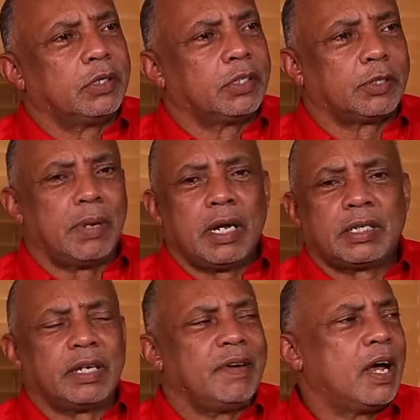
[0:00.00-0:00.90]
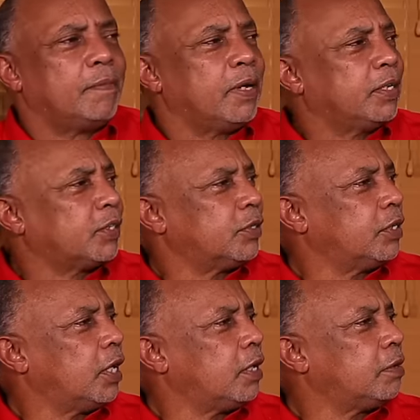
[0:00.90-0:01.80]
So man, I say, I'm not play sound, you
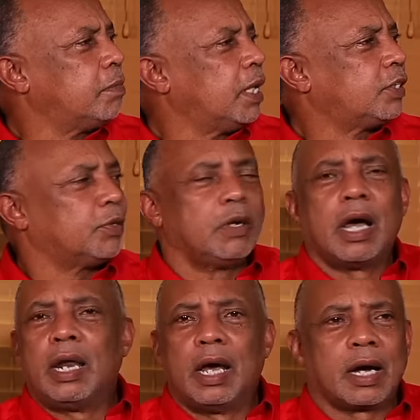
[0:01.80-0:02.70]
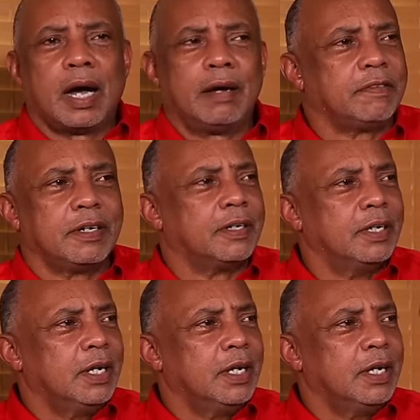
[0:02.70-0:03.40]
know, and my sound now lock off, you know.